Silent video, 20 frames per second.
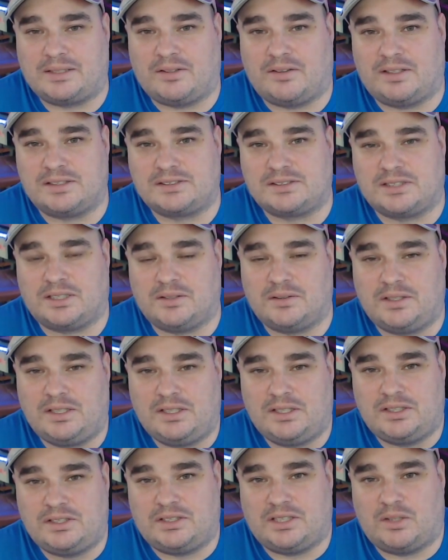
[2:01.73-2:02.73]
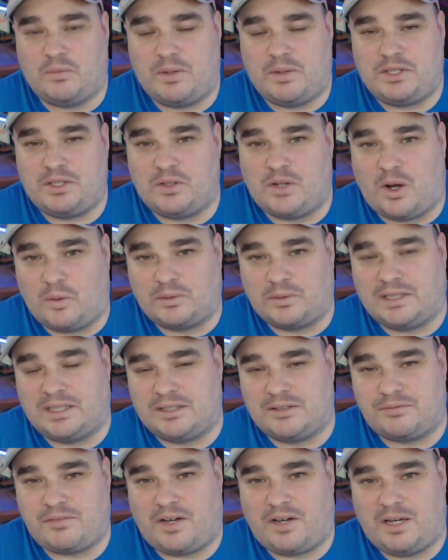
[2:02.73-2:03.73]
guys. So when you hold down
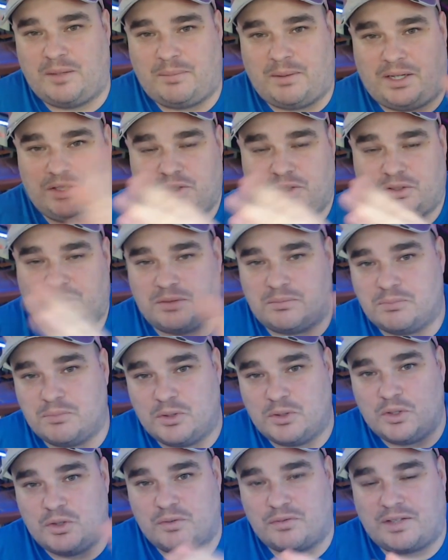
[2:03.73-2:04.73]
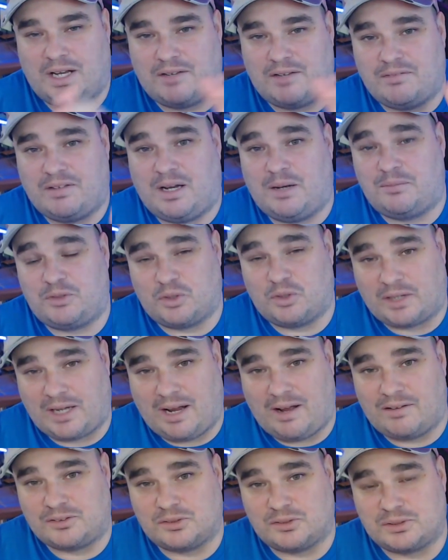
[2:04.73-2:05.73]
the fire button, you can move that around, your
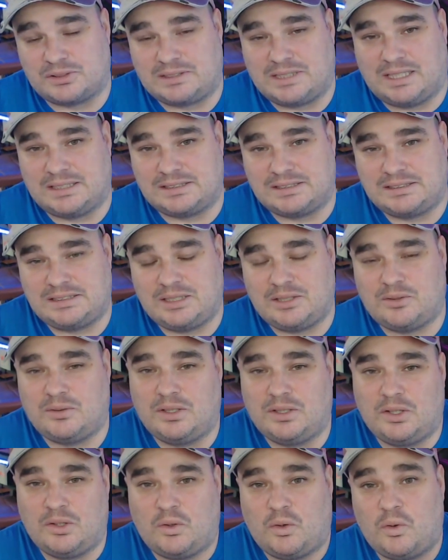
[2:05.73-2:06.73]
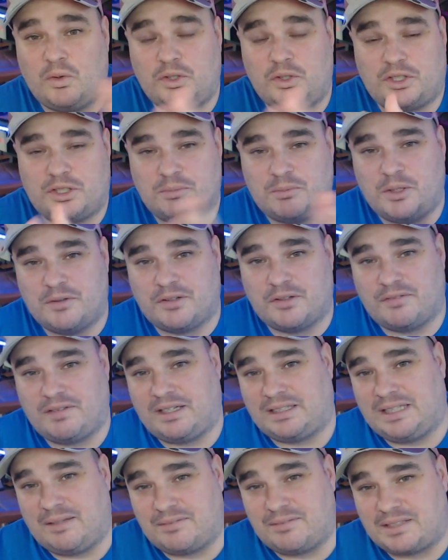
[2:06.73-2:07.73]
character will stand still, or you can move it
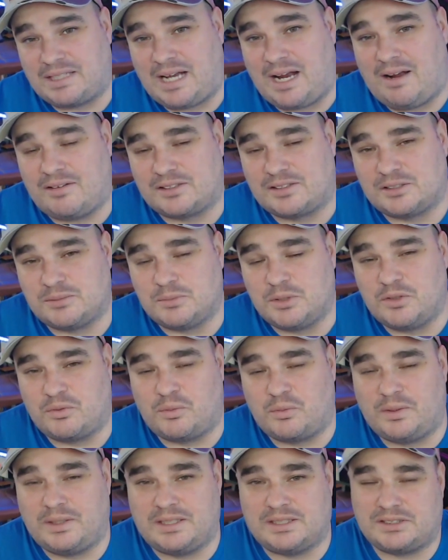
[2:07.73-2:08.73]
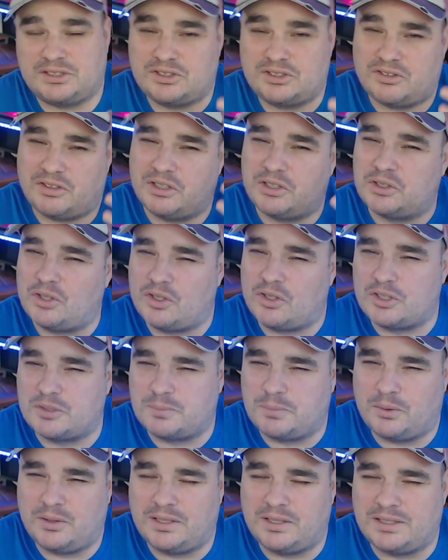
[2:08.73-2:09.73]
around and have the character move with it. So you're trying to dodge
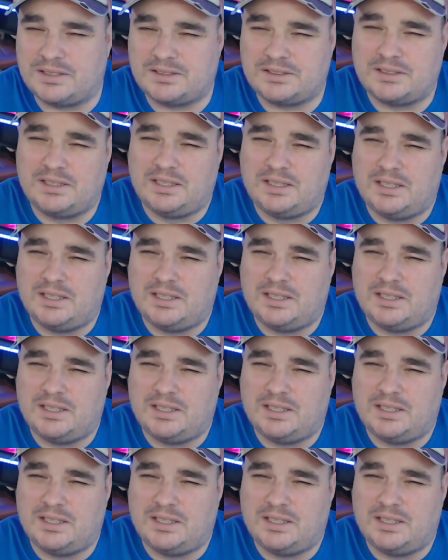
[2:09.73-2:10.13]
bullets